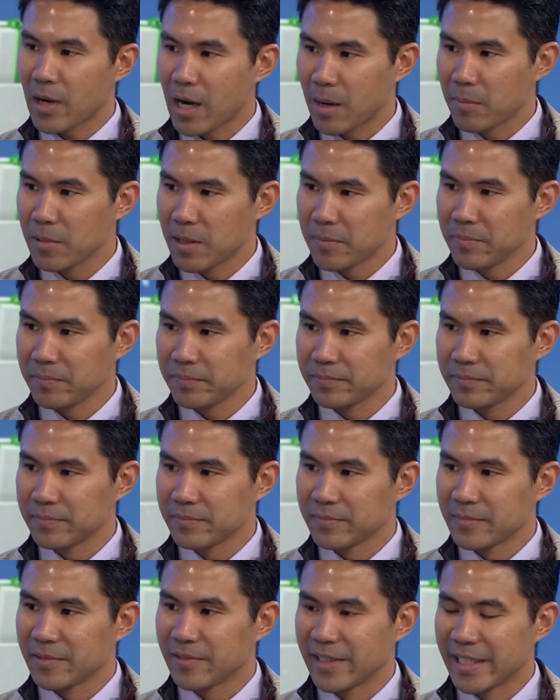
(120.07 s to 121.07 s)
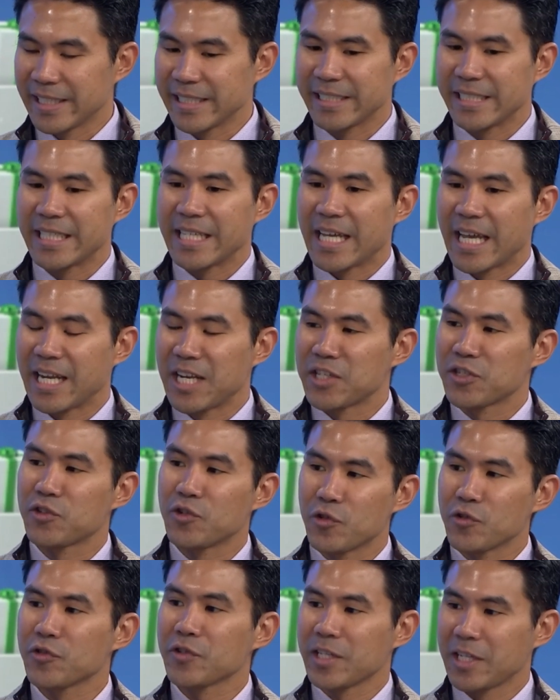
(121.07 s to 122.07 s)
problem. And it's
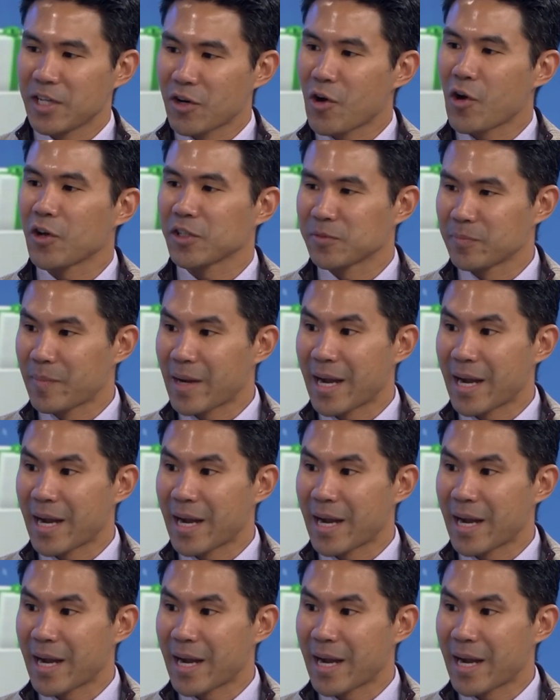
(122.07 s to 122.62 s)
usually caused